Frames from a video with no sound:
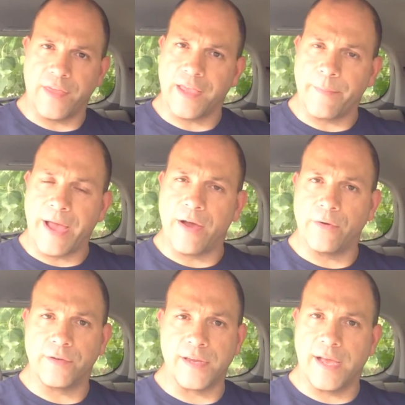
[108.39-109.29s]
Think
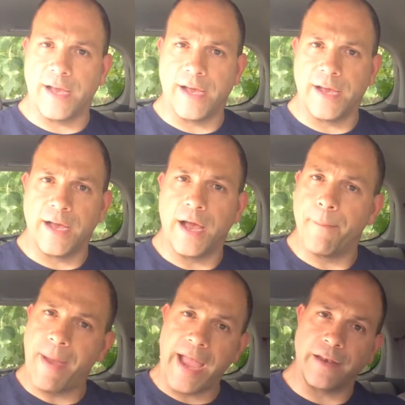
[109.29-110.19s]
about a
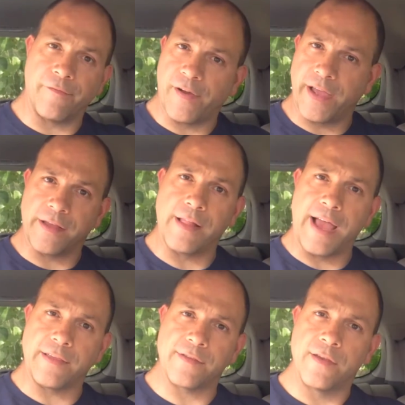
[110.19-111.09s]
magnifying
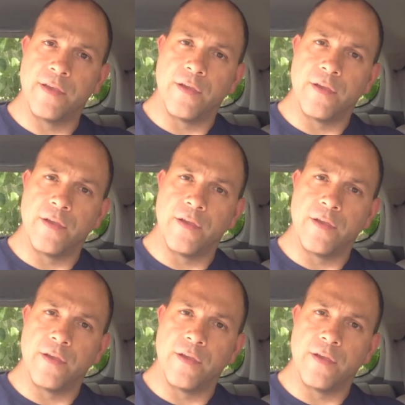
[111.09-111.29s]
glass.